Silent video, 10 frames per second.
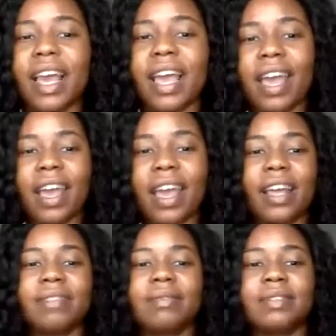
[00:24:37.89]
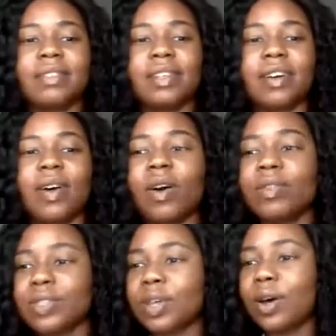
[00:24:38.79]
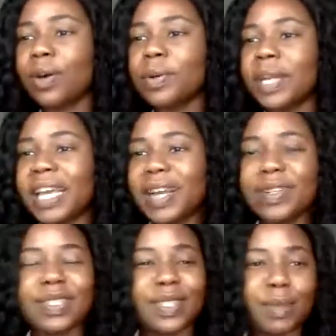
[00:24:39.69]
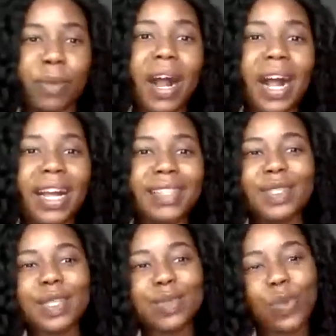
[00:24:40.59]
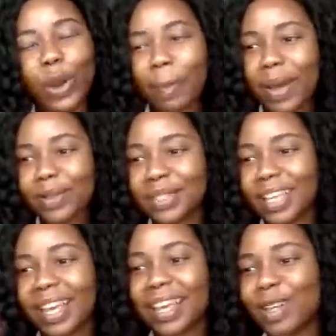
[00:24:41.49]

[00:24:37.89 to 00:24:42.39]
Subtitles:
And also, here's a surprise because we're about to end.